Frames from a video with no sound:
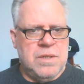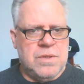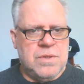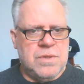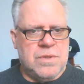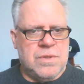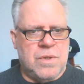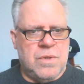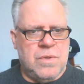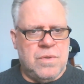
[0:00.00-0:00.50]

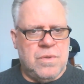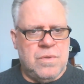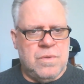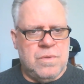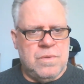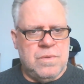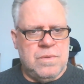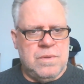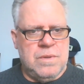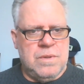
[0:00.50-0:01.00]
So
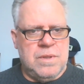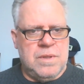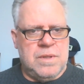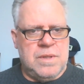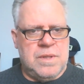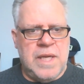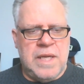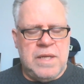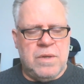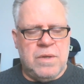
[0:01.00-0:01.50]

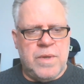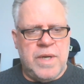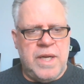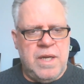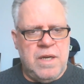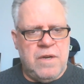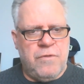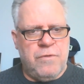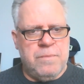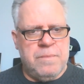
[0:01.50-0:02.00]
they don't want to
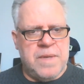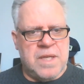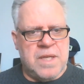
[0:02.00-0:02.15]
hear from